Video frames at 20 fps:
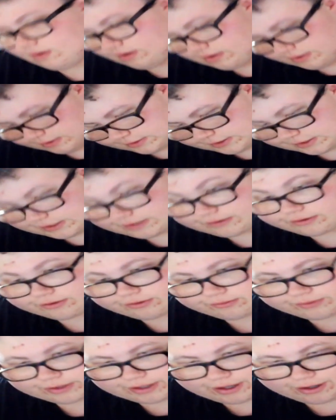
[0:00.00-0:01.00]
Let's see,
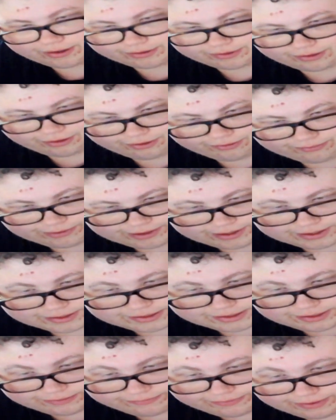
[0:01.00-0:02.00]
who do we got on here? We
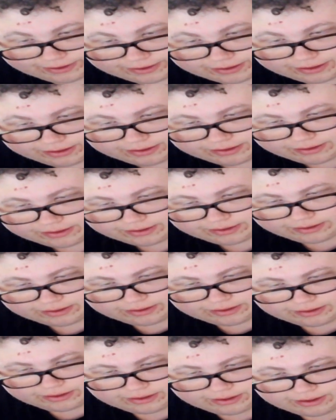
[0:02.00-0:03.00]
got stuff like
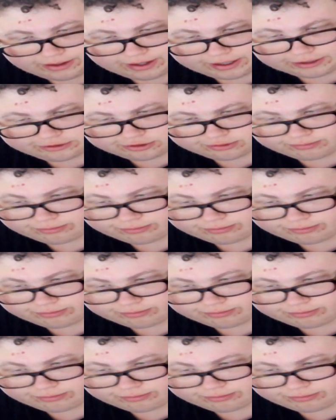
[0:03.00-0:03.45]
Hydra